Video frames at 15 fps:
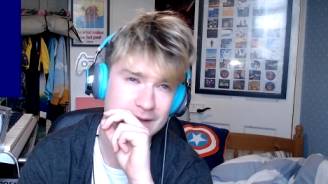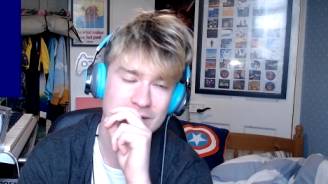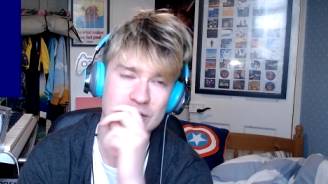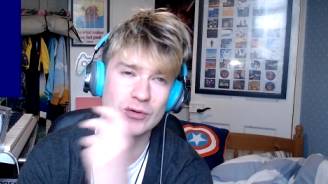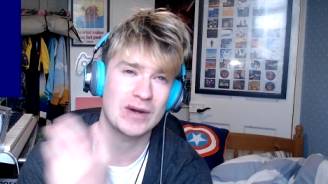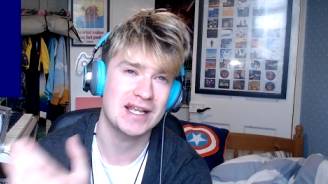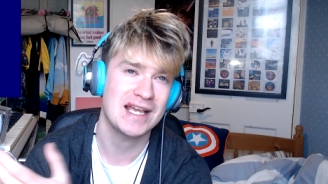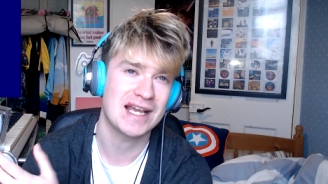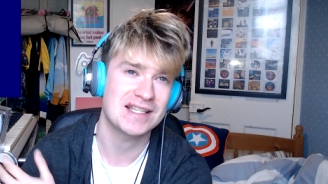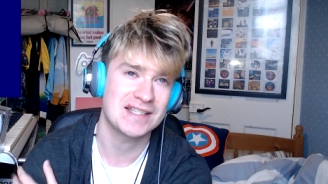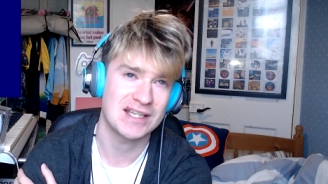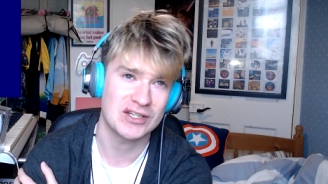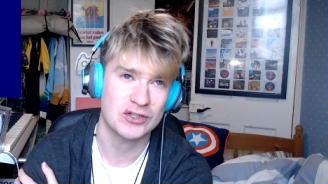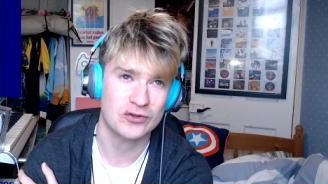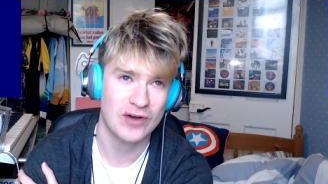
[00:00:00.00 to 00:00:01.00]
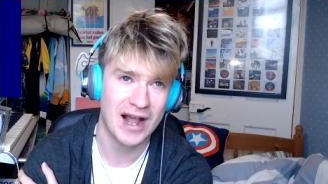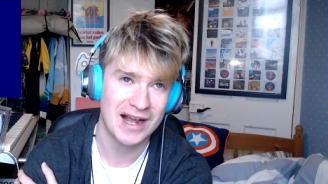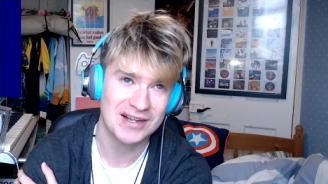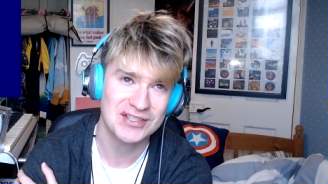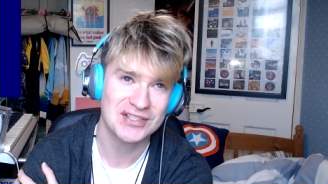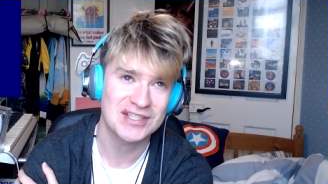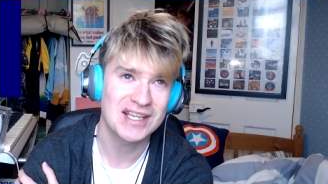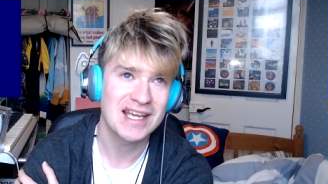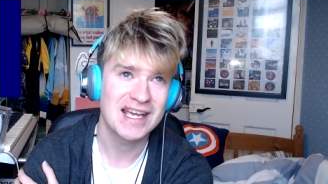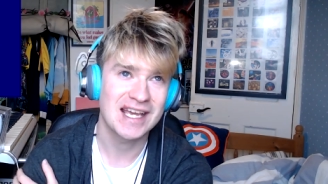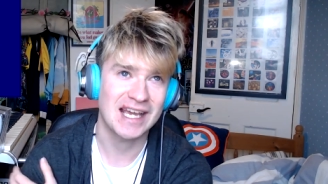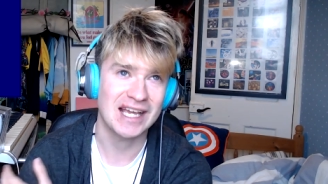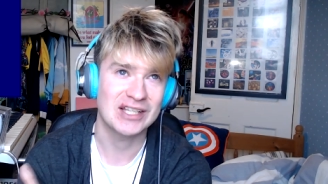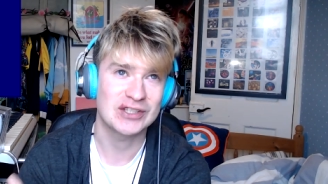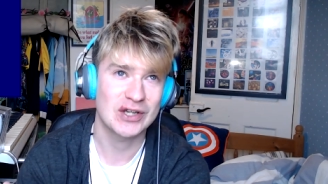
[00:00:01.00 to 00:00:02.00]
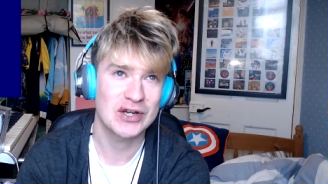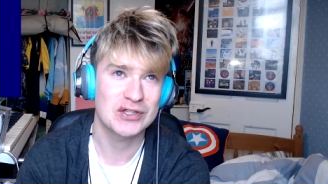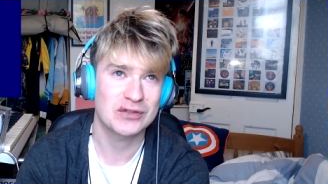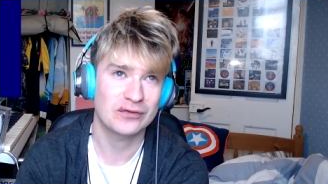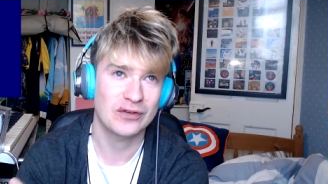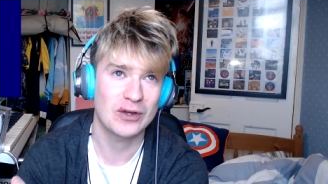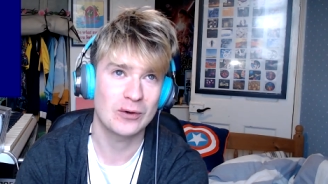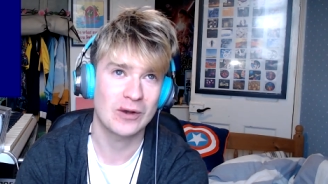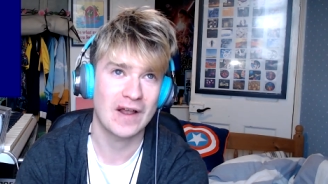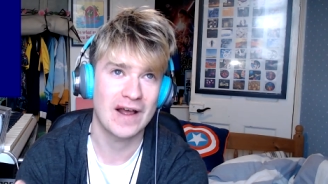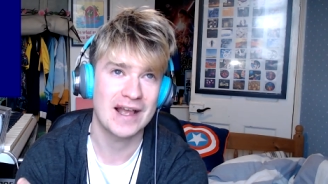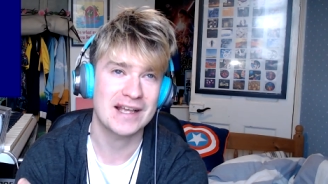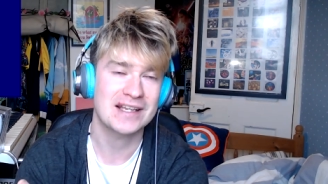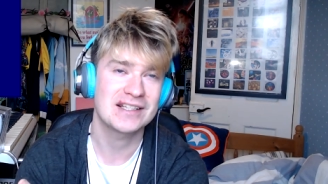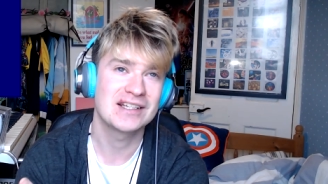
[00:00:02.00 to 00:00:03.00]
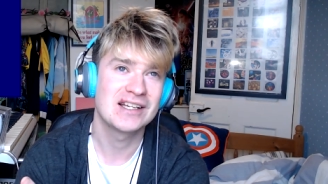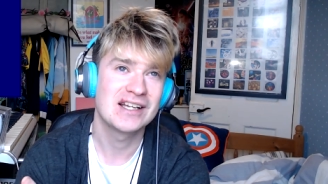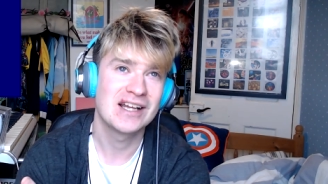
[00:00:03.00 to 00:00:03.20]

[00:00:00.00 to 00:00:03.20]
The 2018 tracks, it does feel like